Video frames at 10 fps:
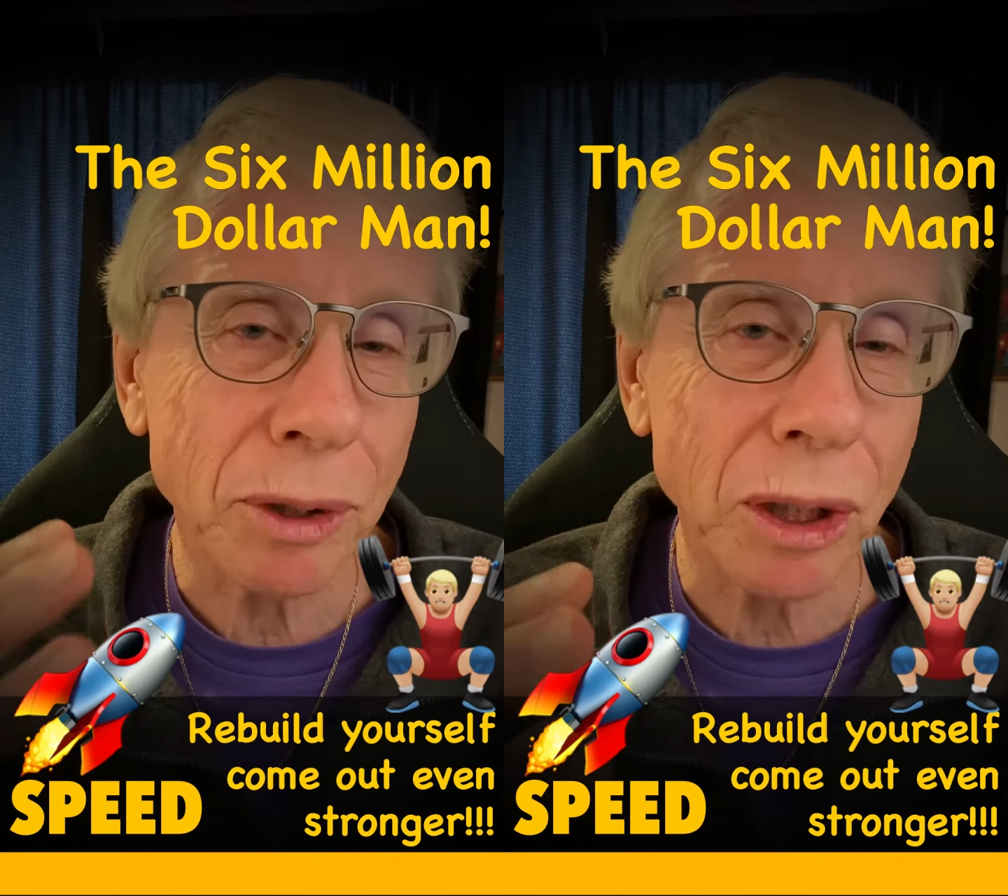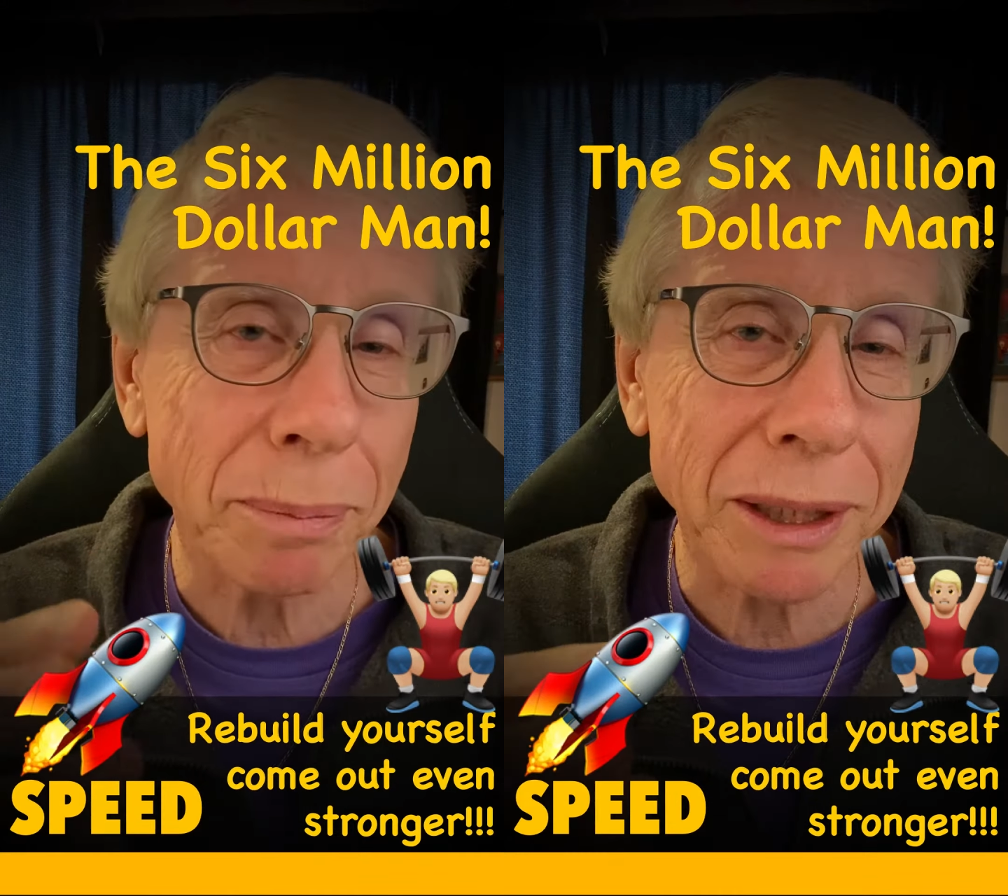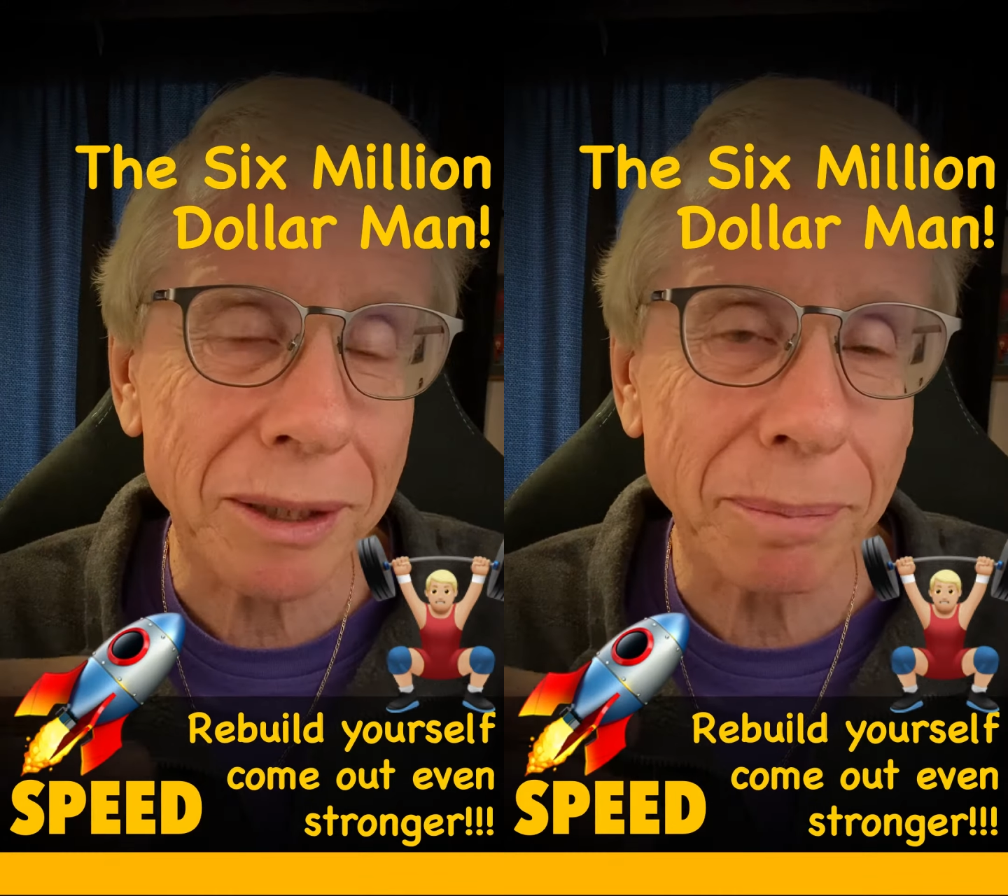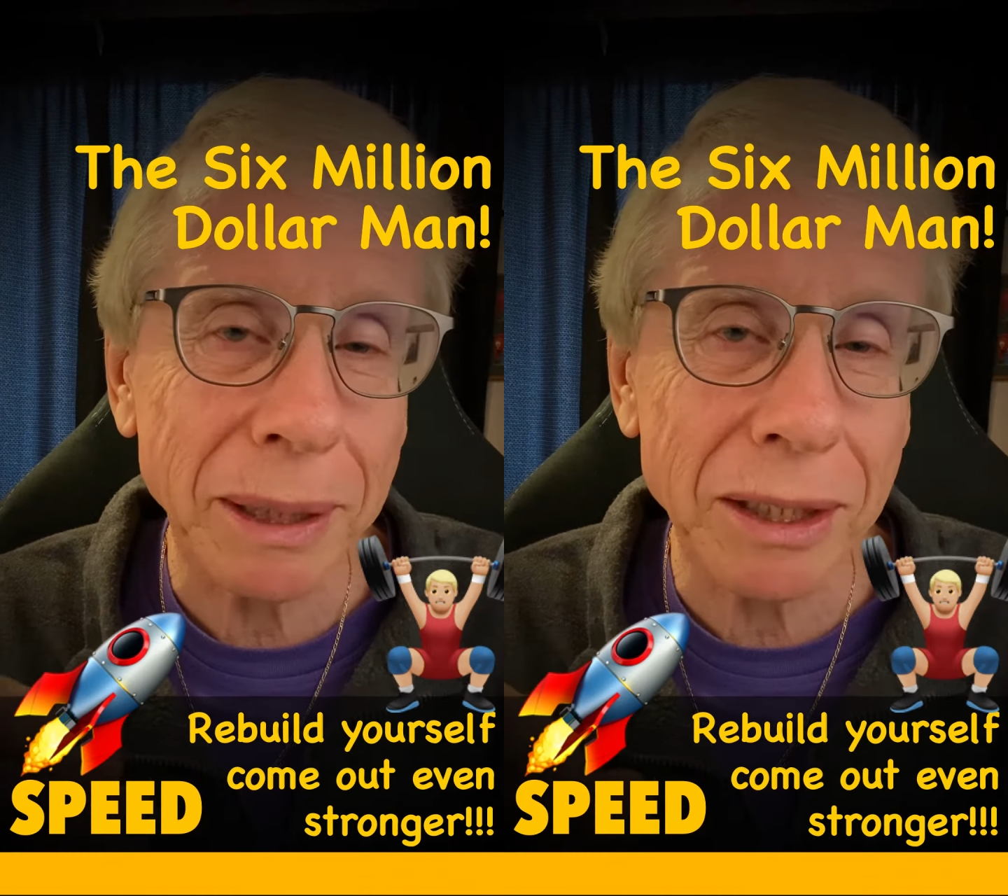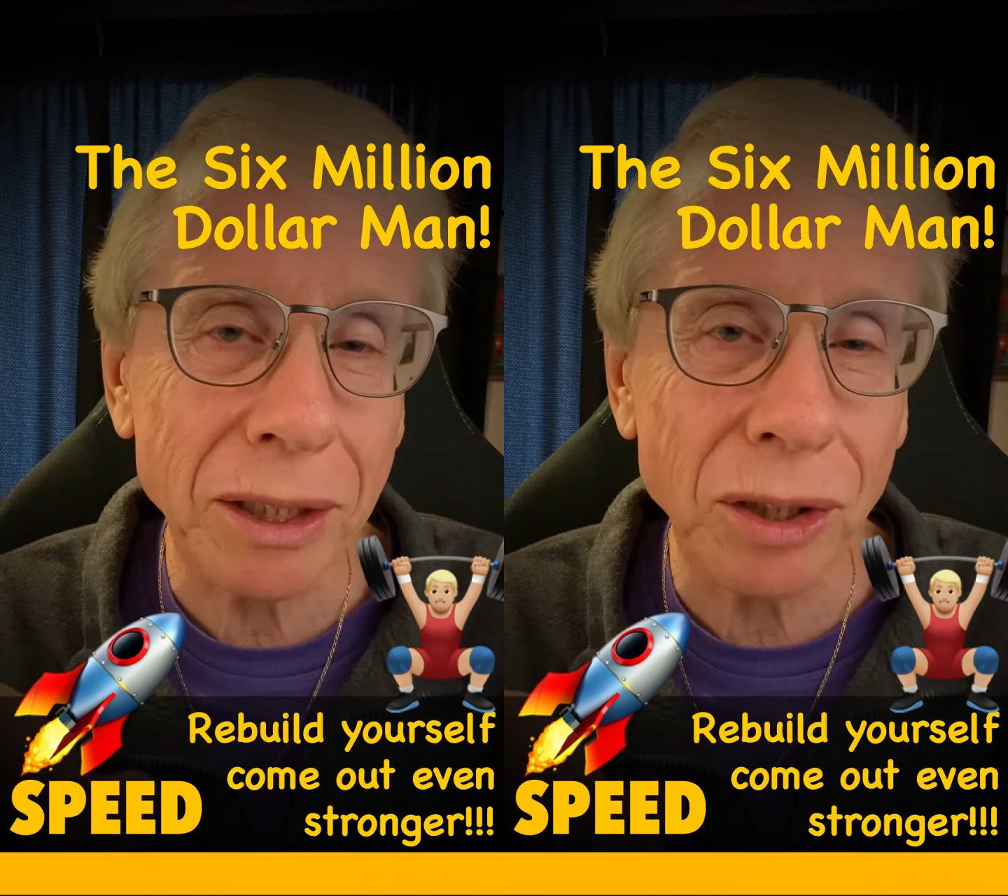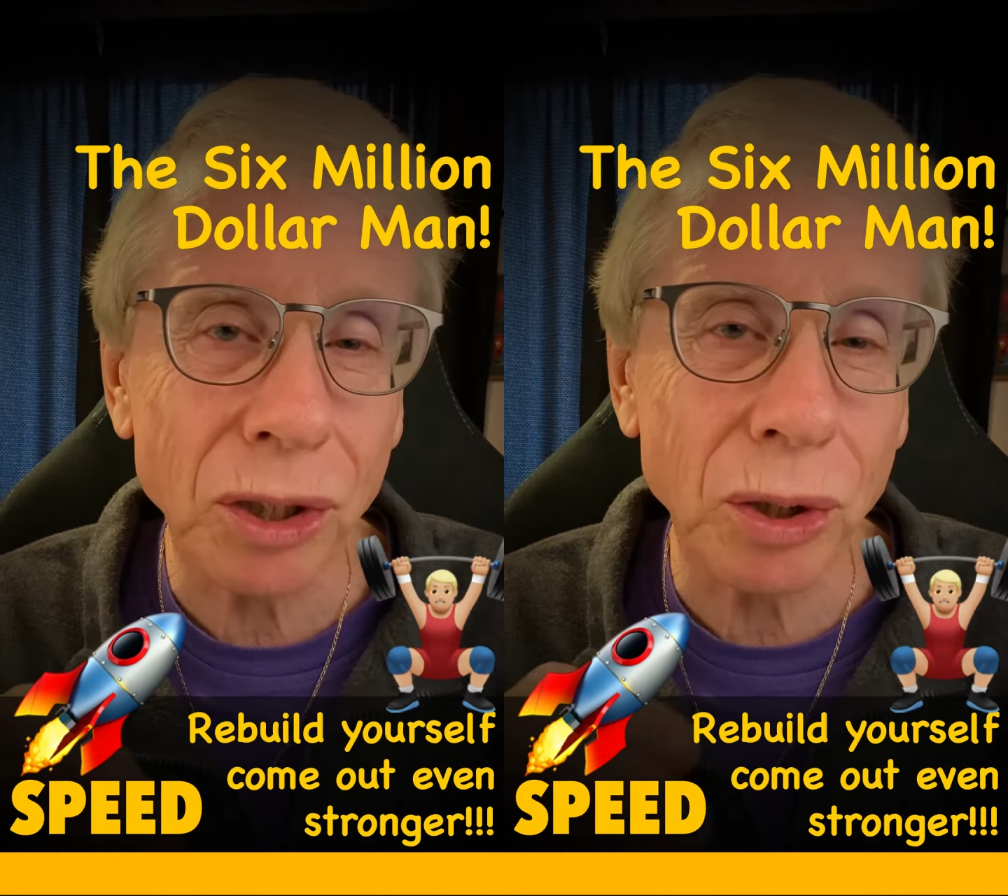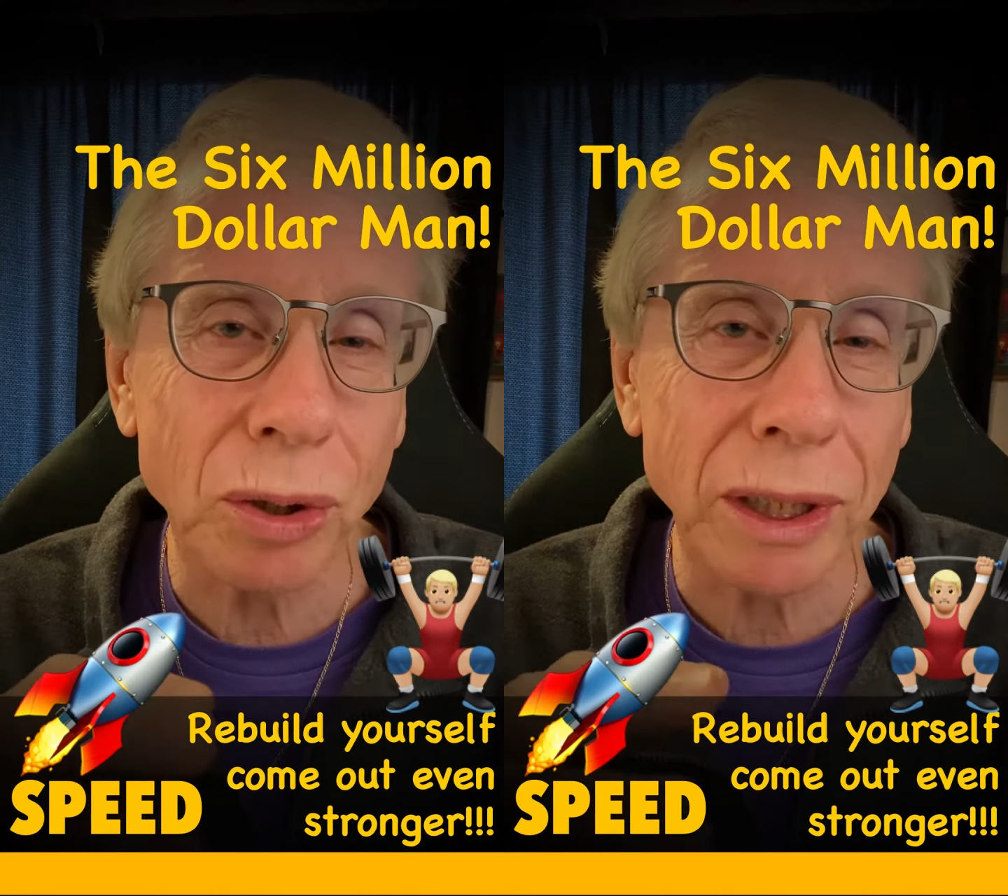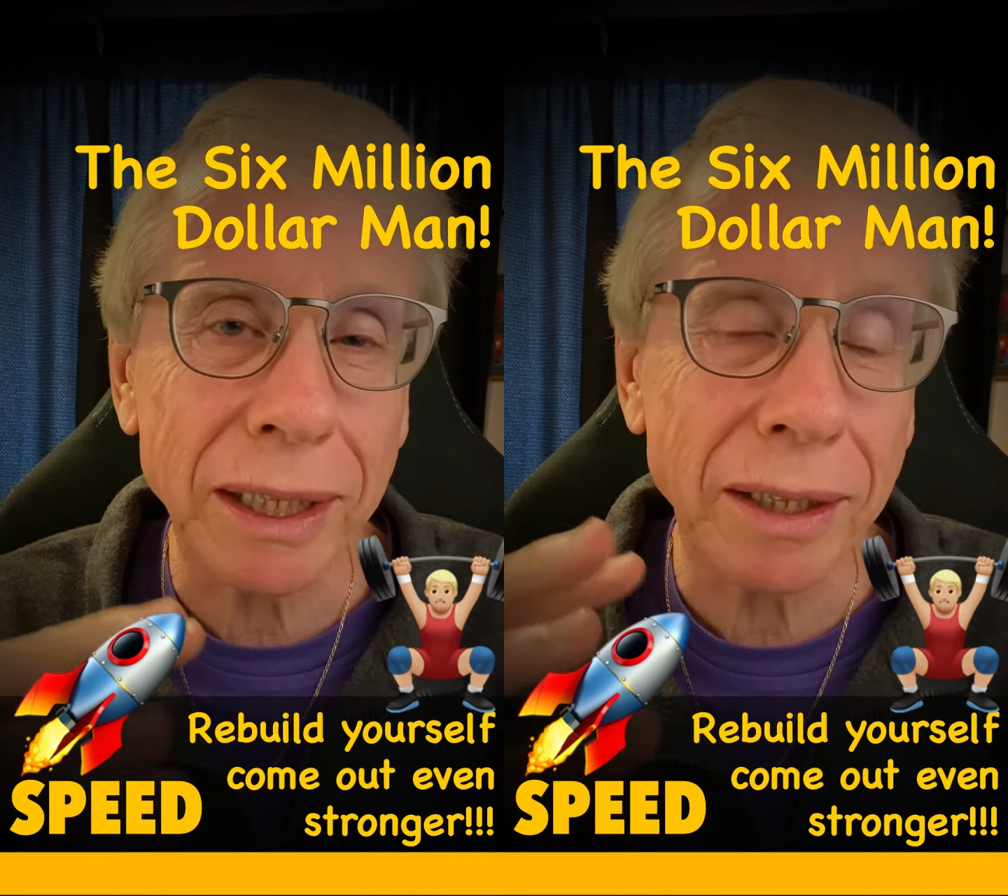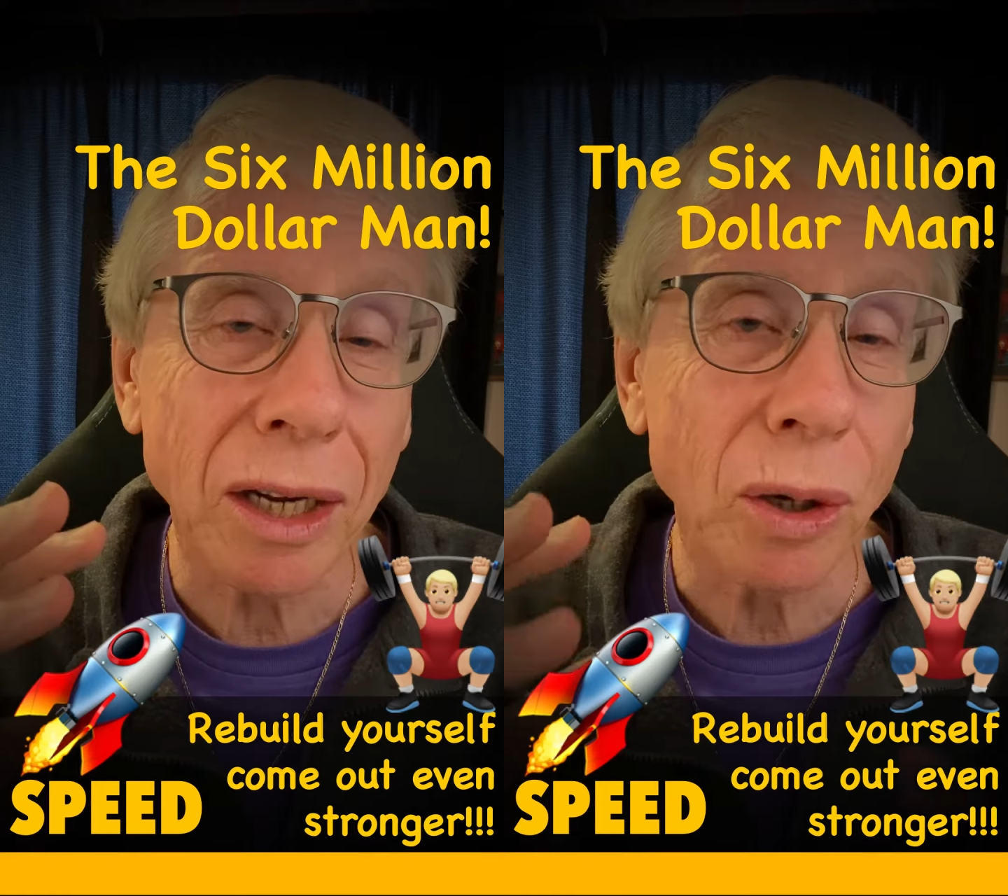new bits and pieces using